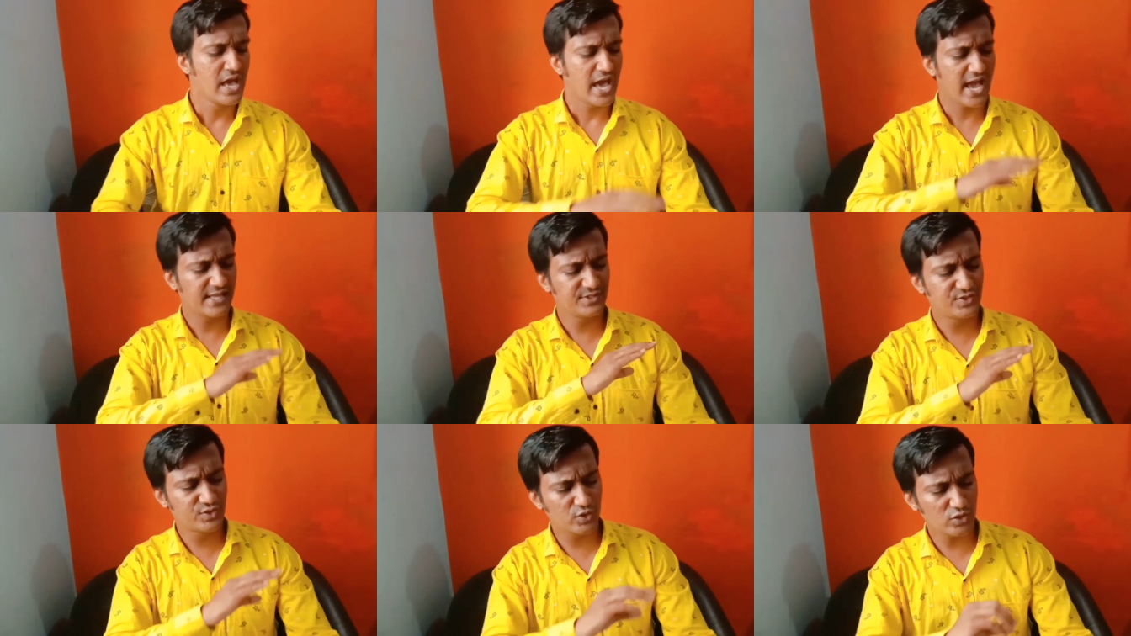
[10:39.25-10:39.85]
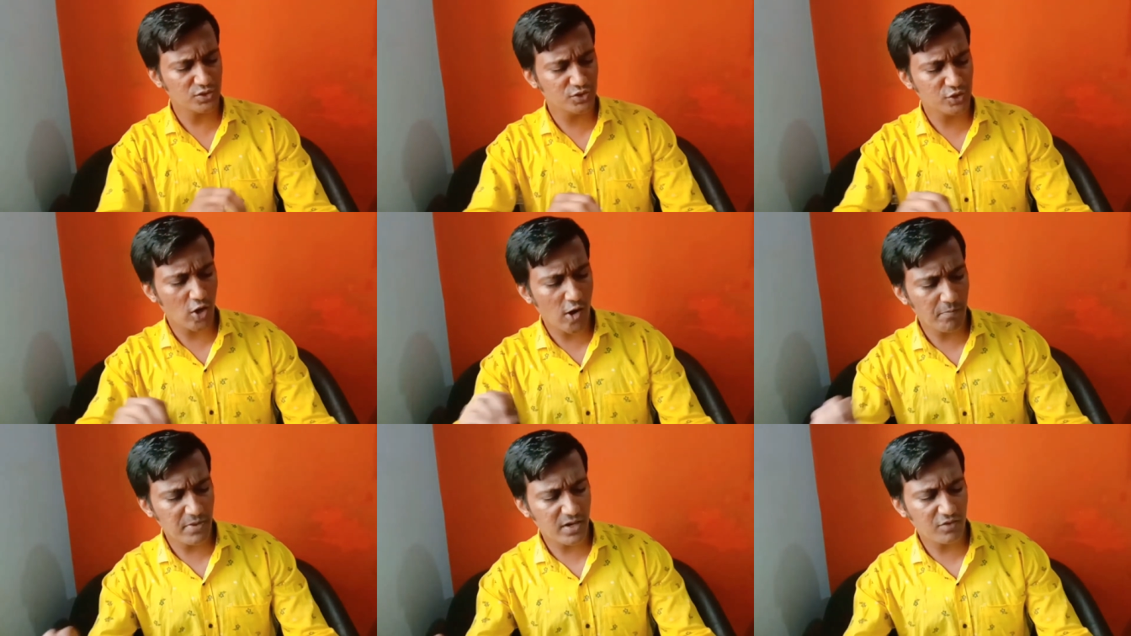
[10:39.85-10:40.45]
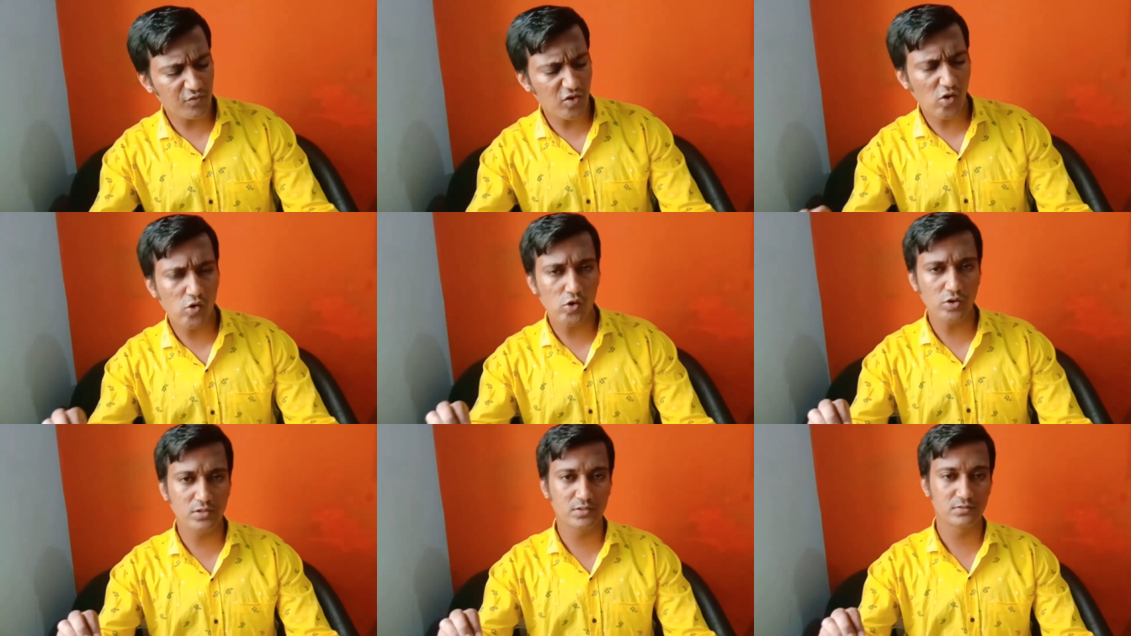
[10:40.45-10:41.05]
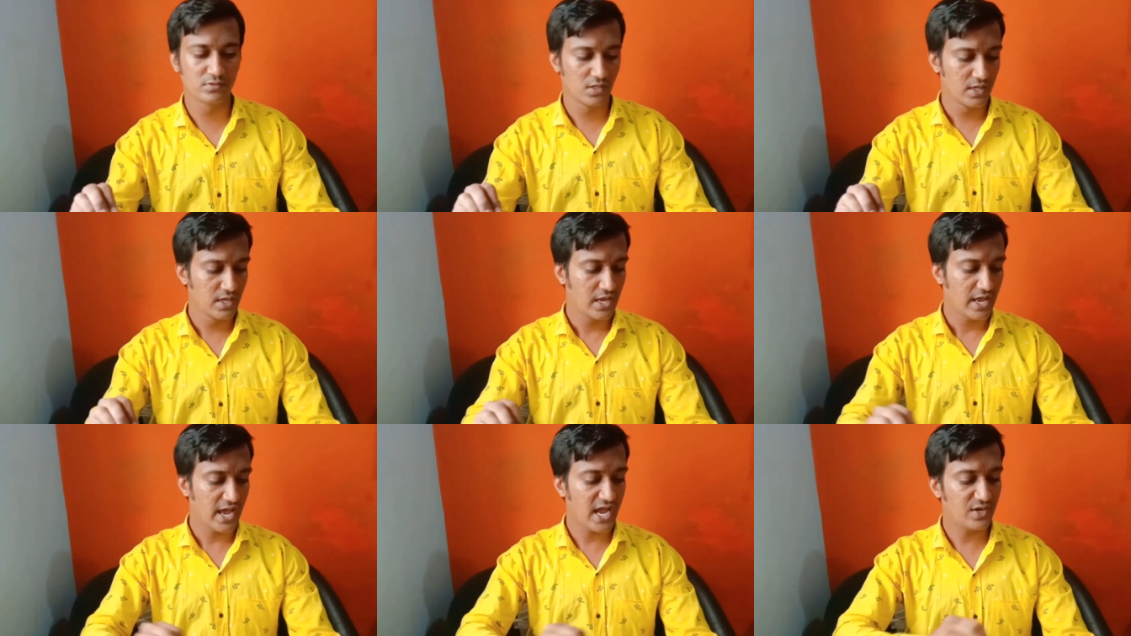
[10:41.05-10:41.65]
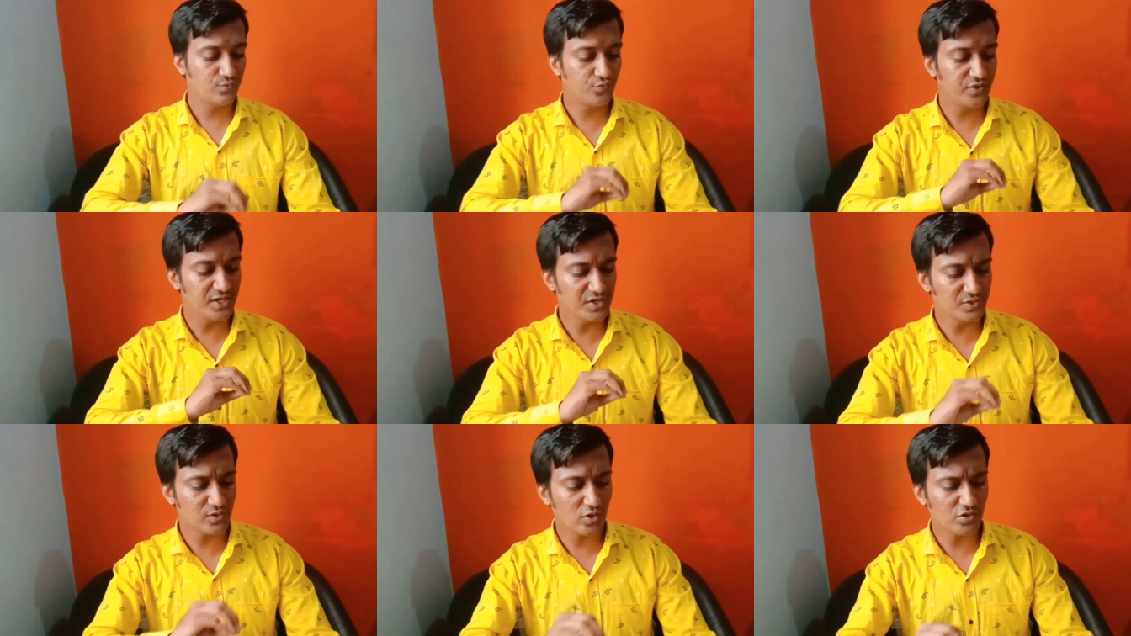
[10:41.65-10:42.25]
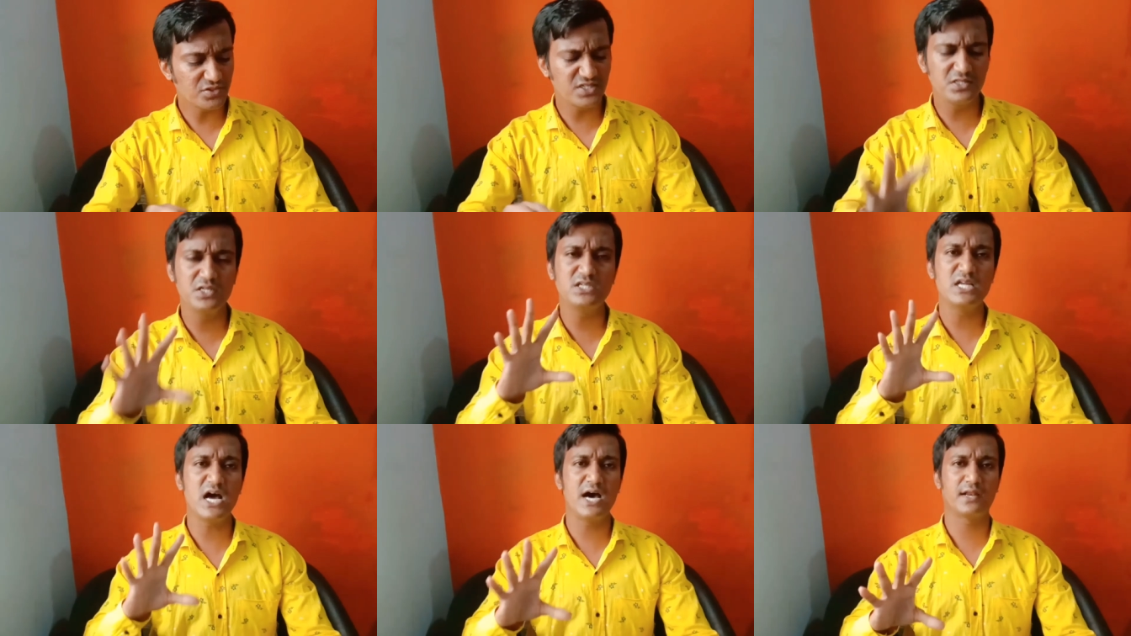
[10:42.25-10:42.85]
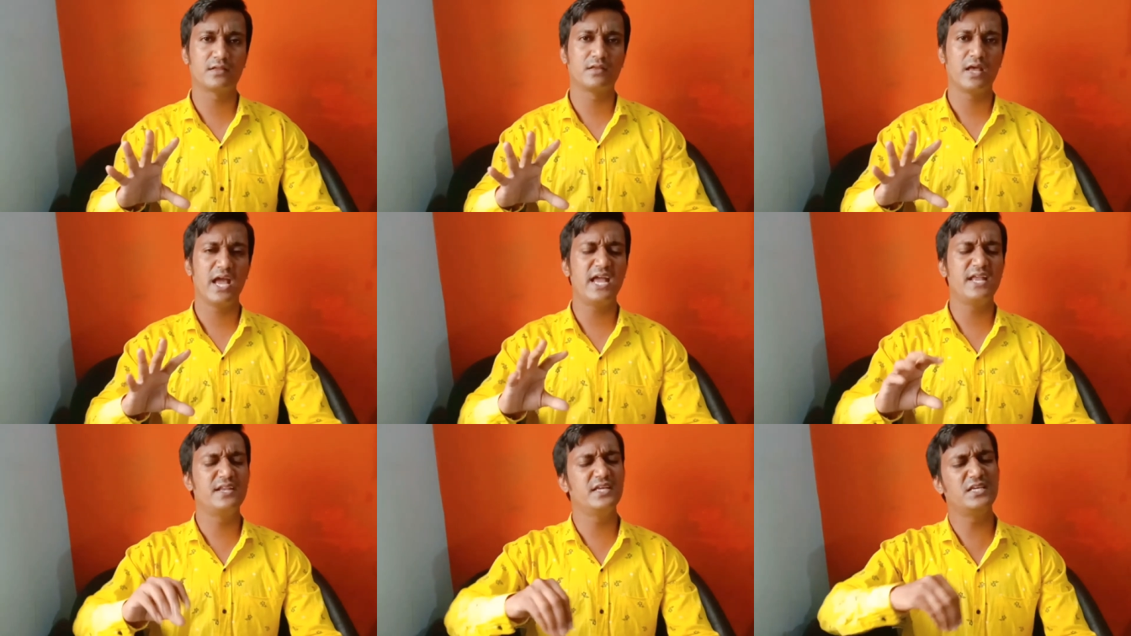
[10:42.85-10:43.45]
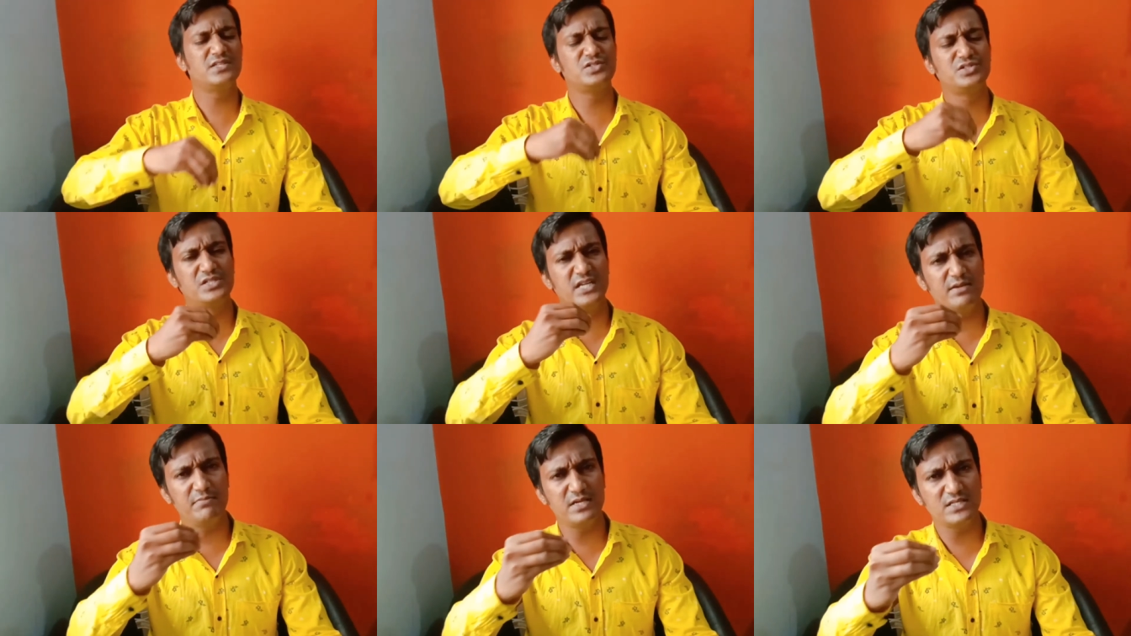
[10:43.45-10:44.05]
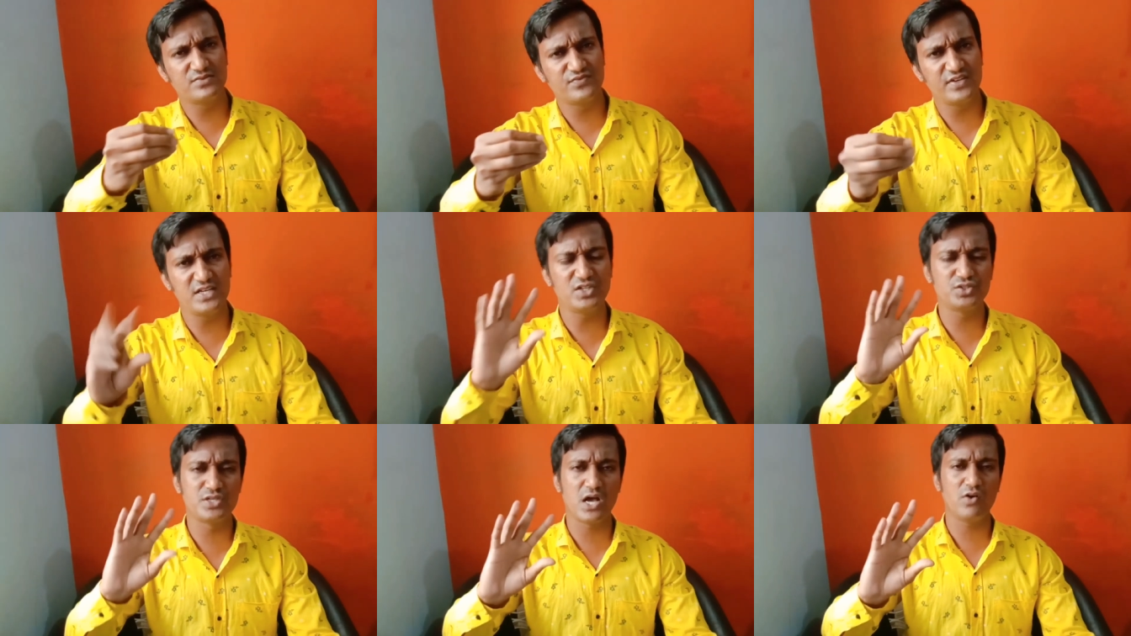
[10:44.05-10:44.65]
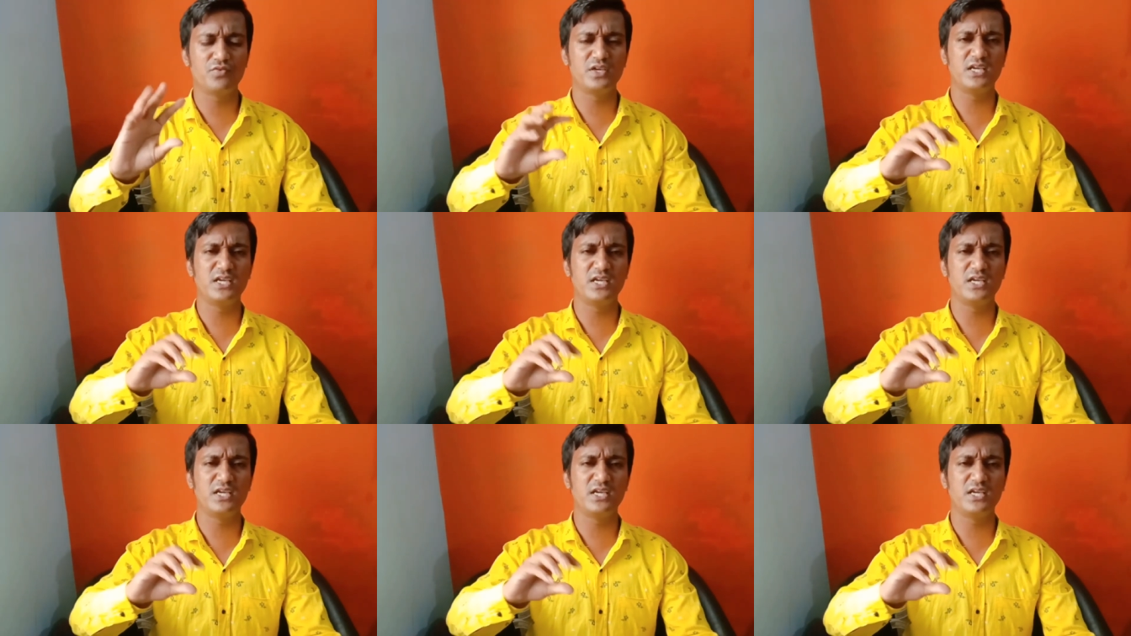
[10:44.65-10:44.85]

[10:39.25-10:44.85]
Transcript: And so Tom awoke and we rose in the dark and his dream is finished now.